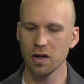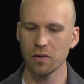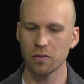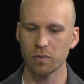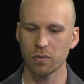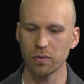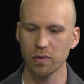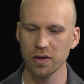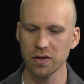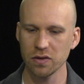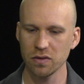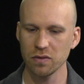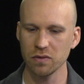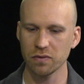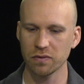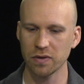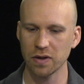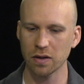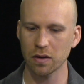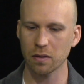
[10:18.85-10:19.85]
What do you
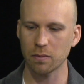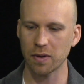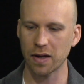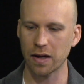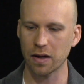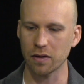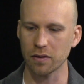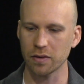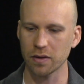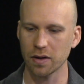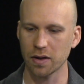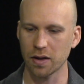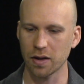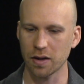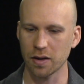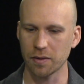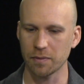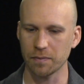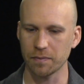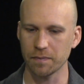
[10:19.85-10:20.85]
feel about
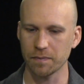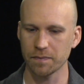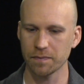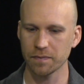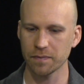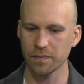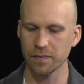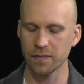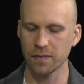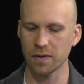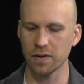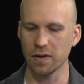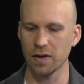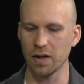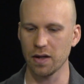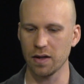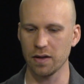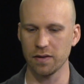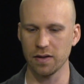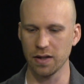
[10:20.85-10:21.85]

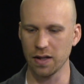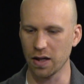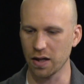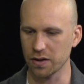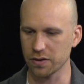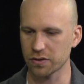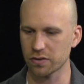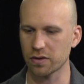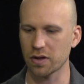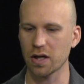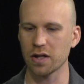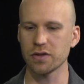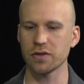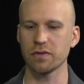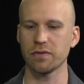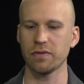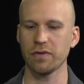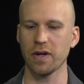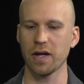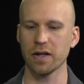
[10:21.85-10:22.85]
the entourage
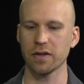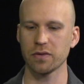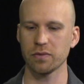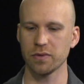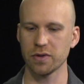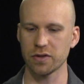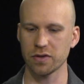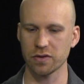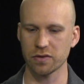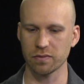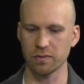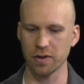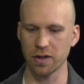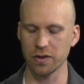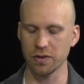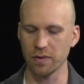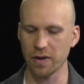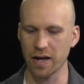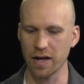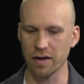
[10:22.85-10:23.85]
effect, which is where
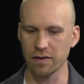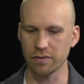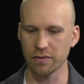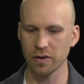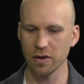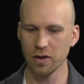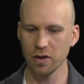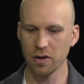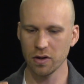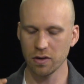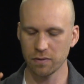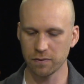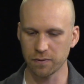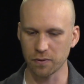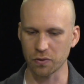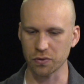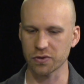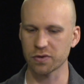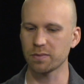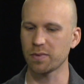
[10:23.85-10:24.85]
you have
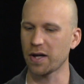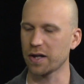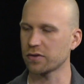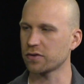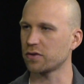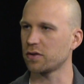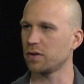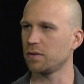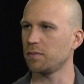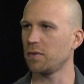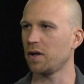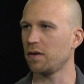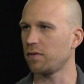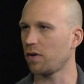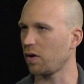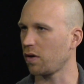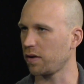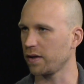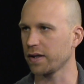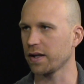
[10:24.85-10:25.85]
full spectrum of
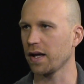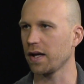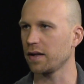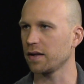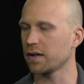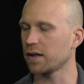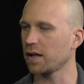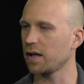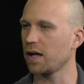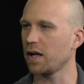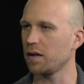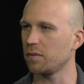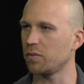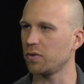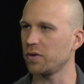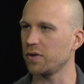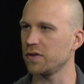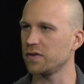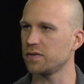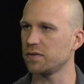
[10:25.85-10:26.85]
all the
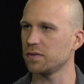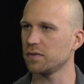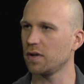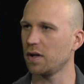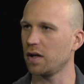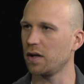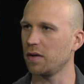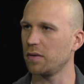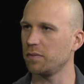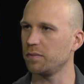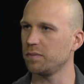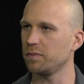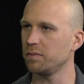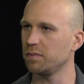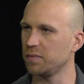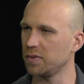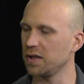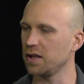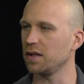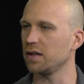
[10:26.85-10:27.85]
cannabinoids
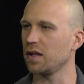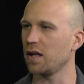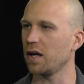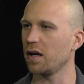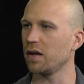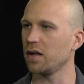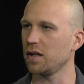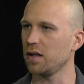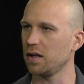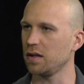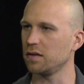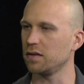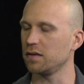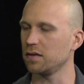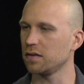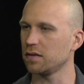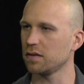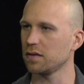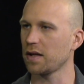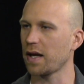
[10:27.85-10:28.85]
being there and
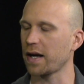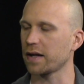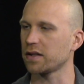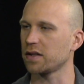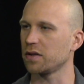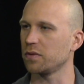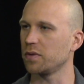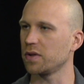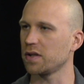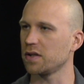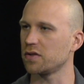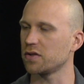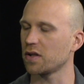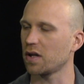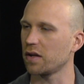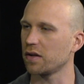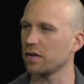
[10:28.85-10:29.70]
acting with each other?